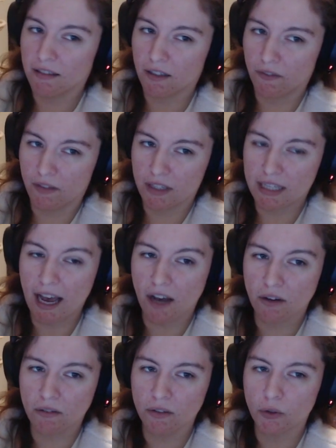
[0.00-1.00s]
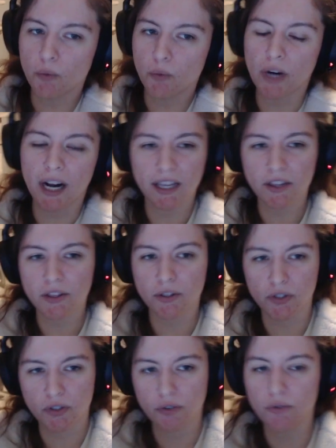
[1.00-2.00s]
of the town who brought in
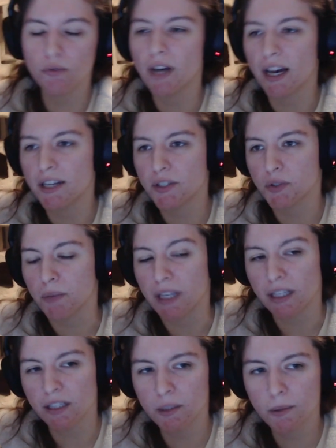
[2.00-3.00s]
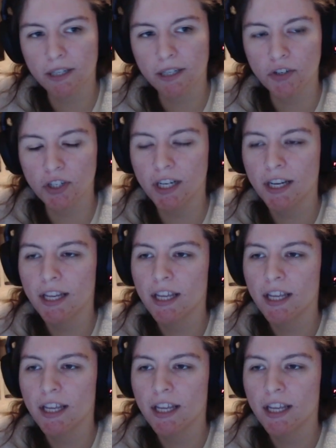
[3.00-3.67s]
those 2 guys from England or whatever,